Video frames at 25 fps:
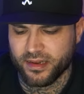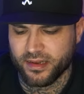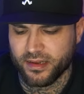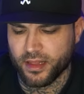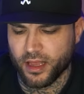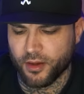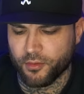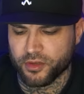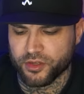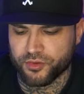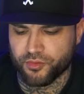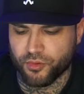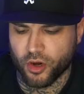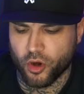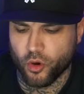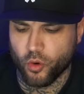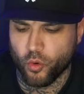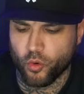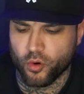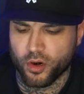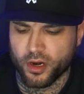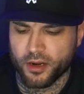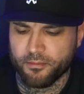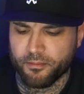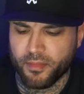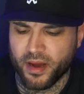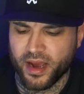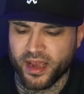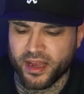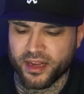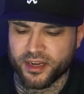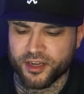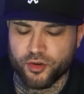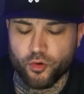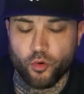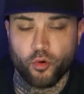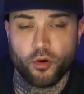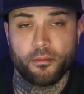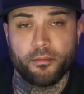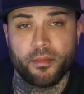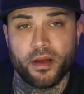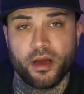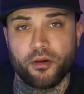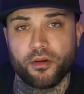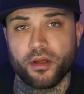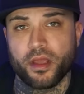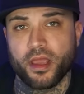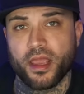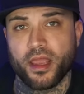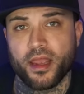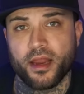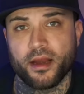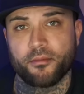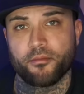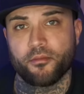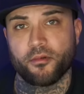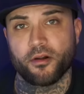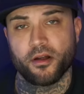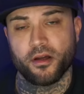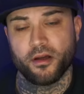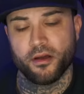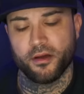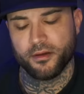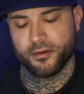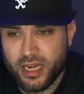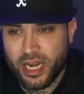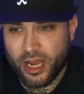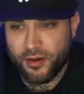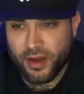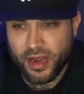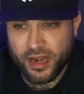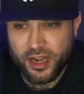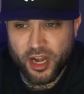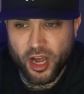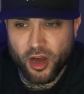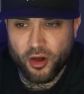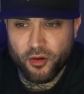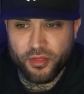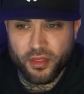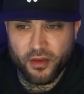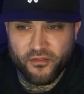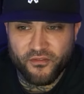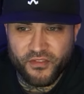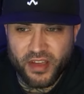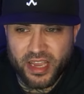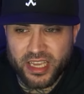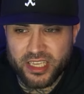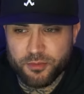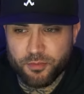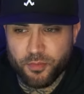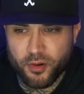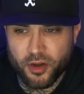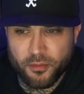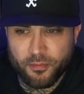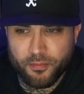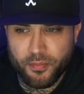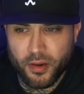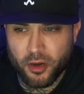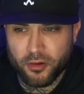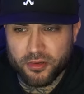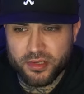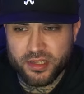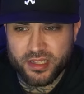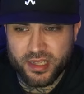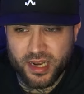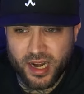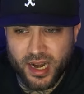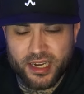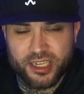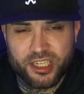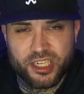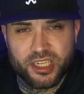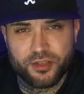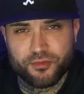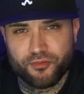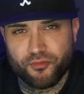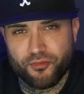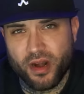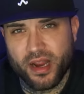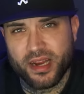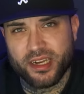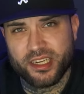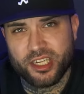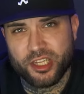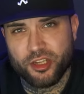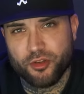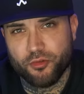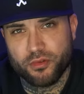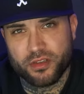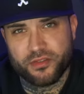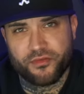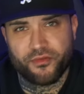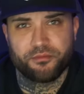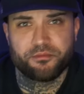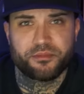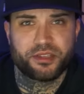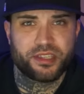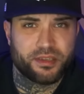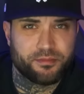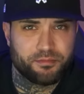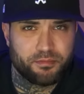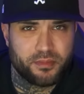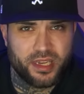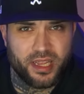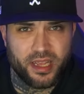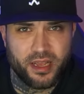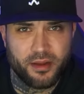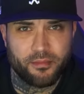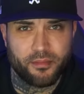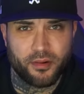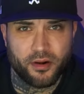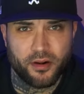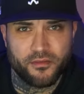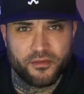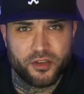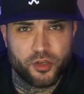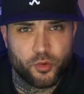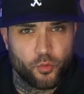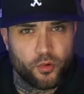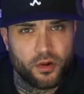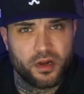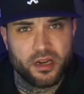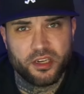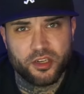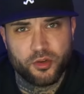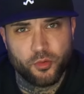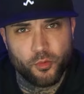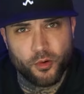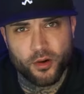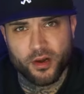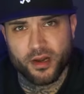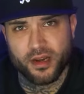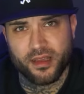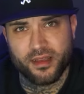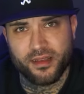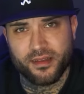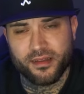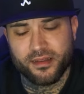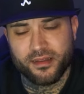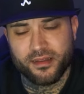that was recorded by a doorbell camera. Now, I know the Facebook post that I just read to you was from September of 2020.